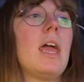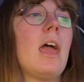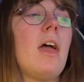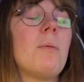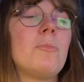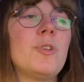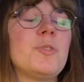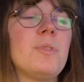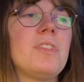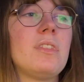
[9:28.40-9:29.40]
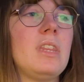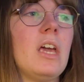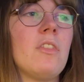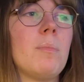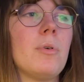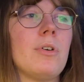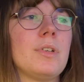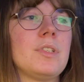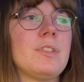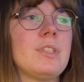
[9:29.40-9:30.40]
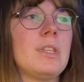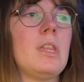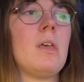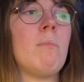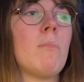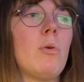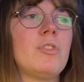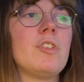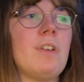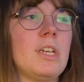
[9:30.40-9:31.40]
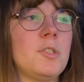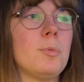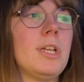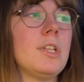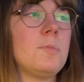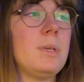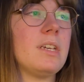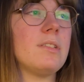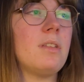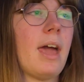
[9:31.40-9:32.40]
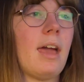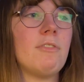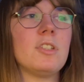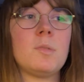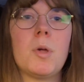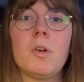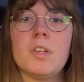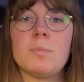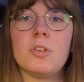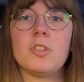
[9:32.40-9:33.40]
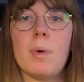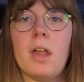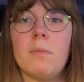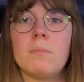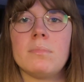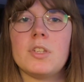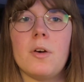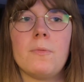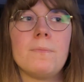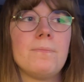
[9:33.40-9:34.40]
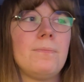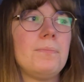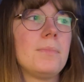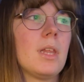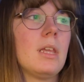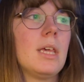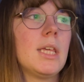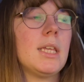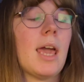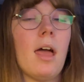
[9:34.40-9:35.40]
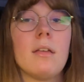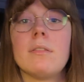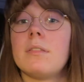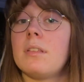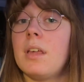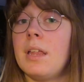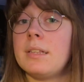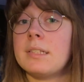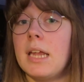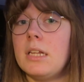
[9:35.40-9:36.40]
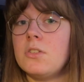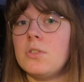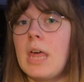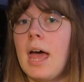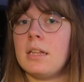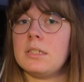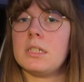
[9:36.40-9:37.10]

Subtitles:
Whereas with the other books, most of it is spoilers because I haven't spoken as much about them. So yeah, let's get into that.